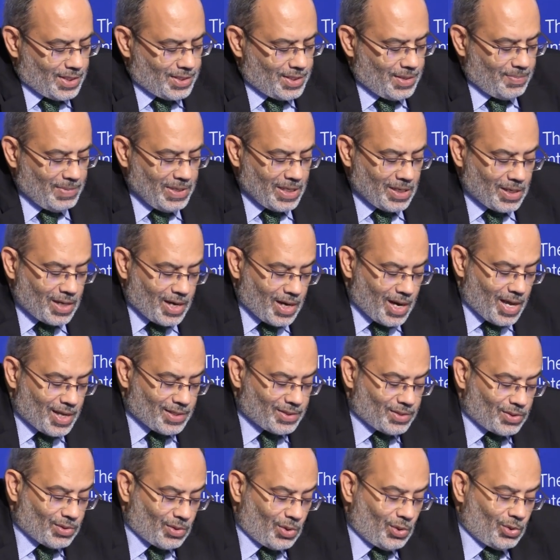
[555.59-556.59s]
The middle
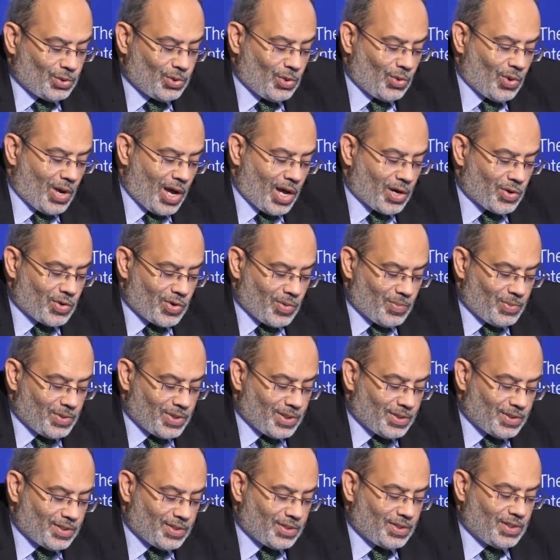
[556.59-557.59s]
class, although
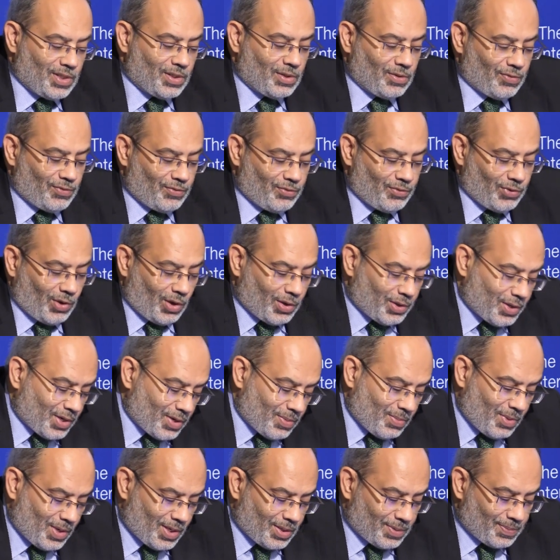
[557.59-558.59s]
arguably still
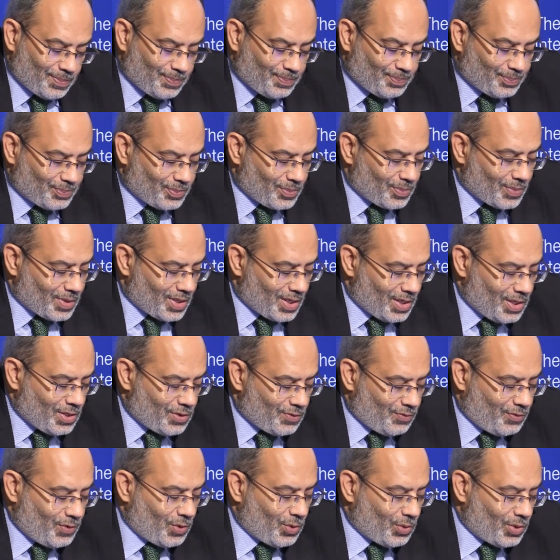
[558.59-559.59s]
vulnerable,
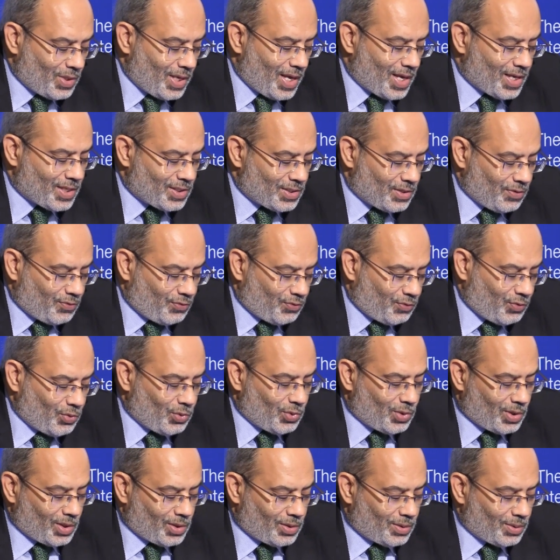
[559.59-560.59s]
is viewed as the
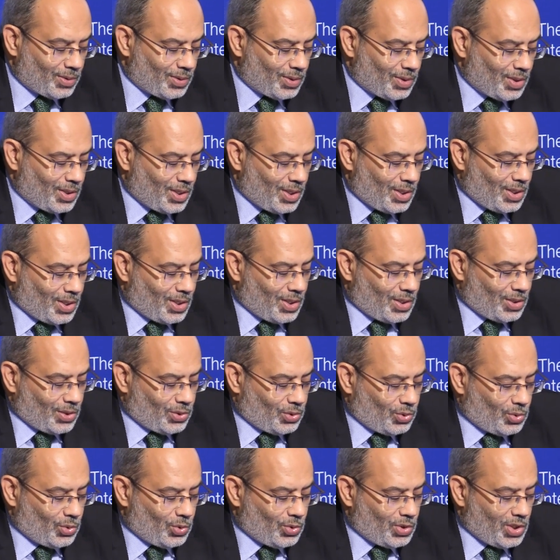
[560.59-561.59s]
fuel
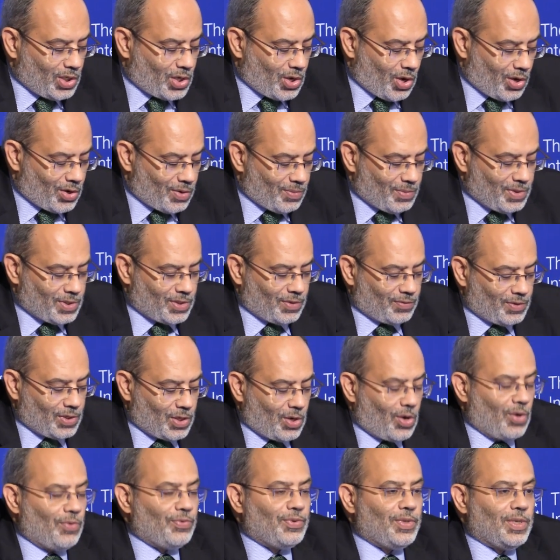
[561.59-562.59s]
to the economies of the
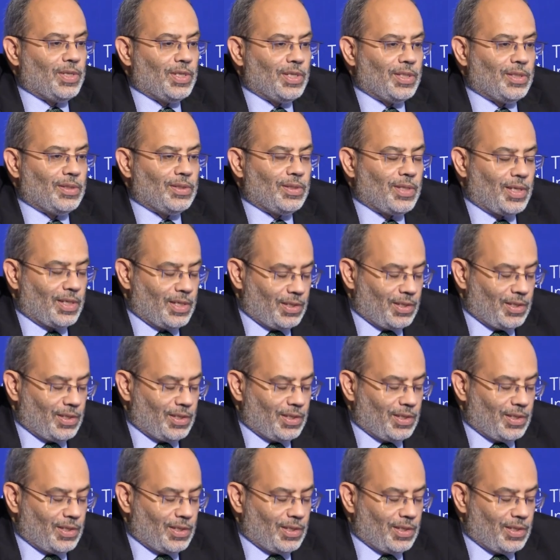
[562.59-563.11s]
continent.